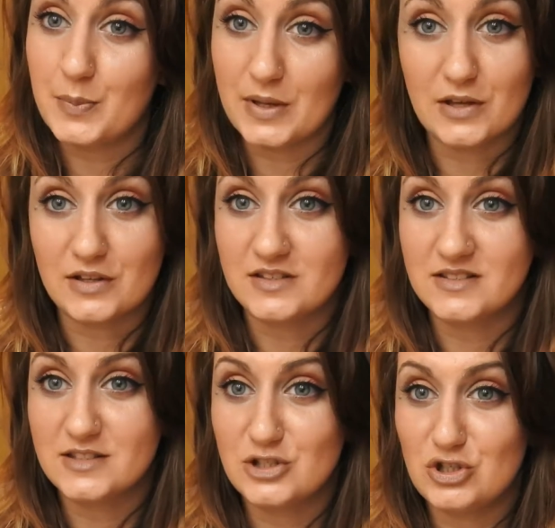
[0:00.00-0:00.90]

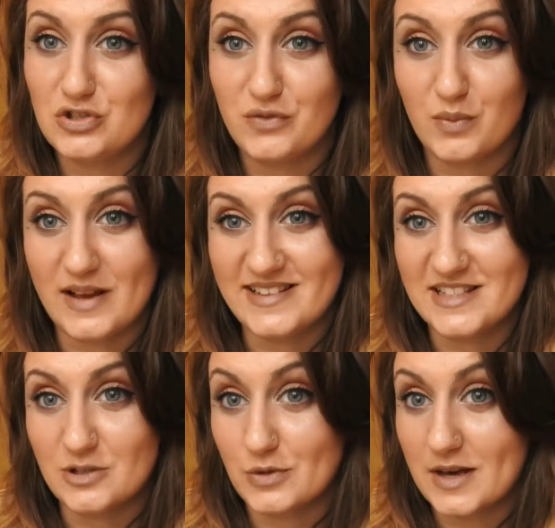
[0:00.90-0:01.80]
because you've
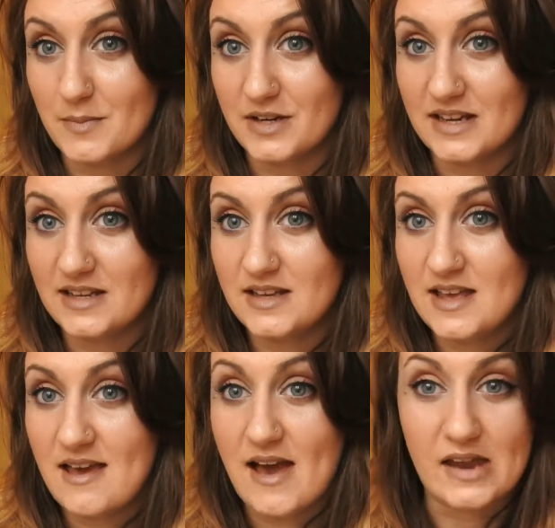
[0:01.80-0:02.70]
wasted all that money
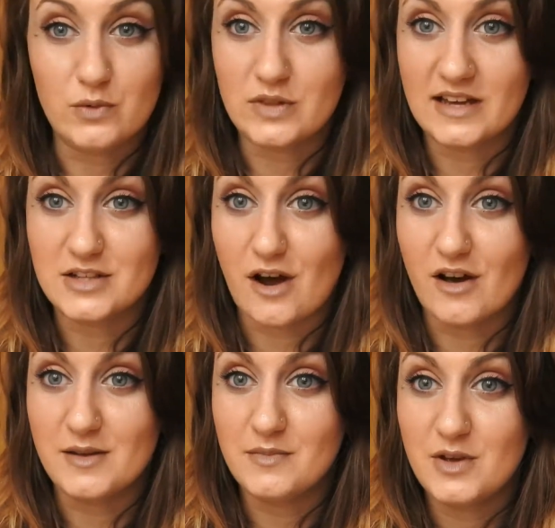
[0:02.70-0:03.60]
and all that
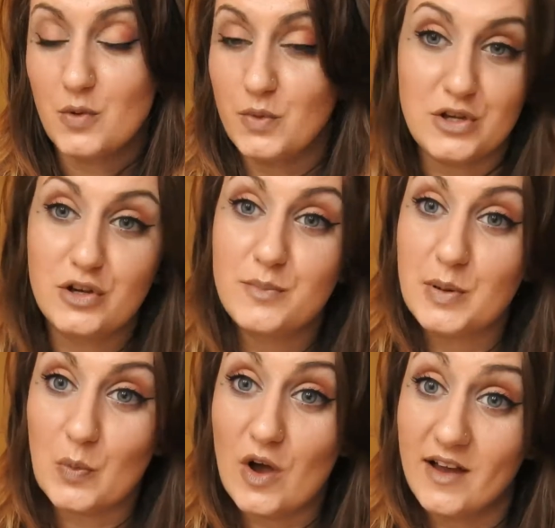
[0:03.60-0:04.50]
time, and you could have
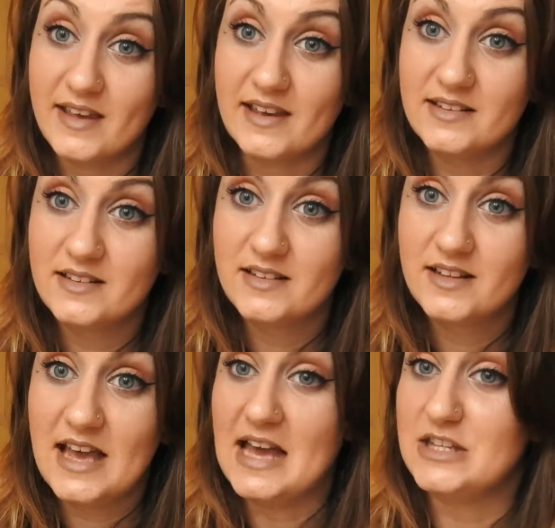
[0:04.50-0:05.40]
been working
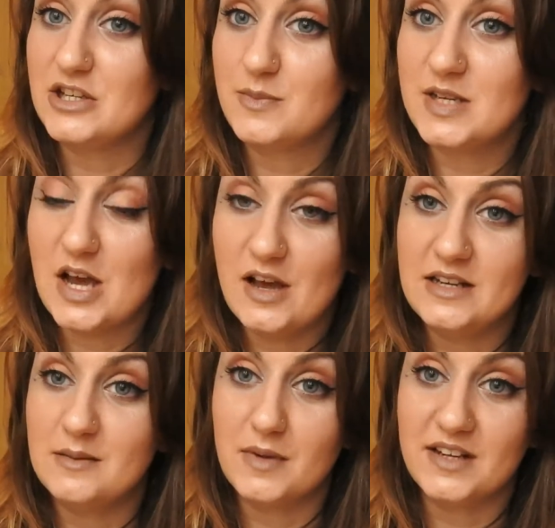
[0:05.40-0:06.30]
and you could have been
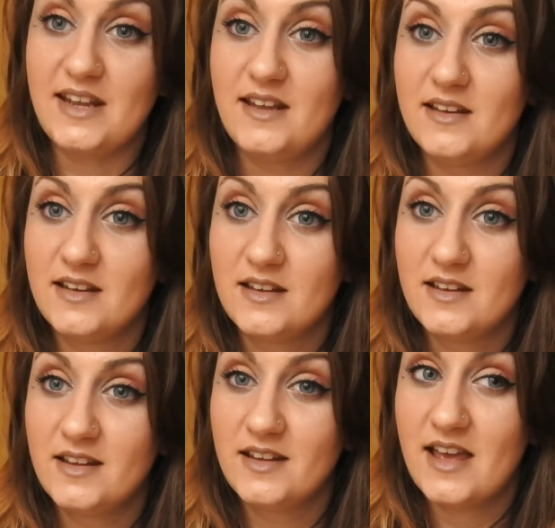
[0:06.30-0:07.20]
earning money
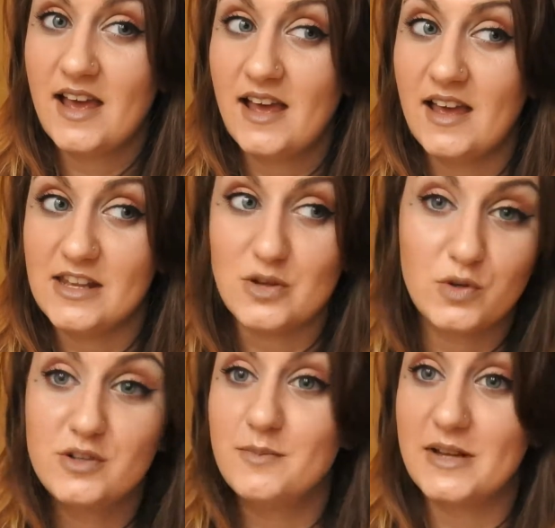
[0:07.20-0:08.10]
and you
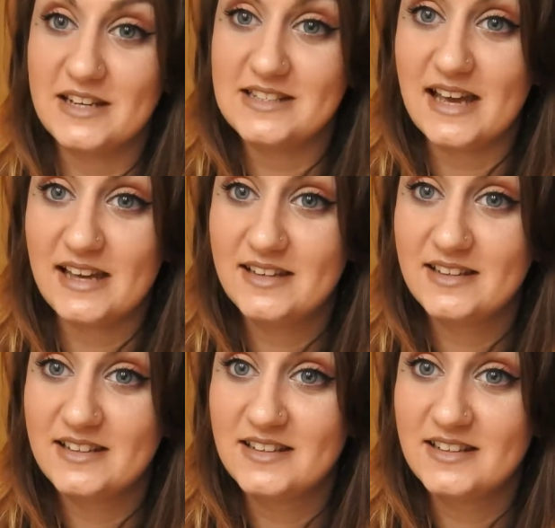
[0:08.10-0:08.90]
wouldn't have been in debt.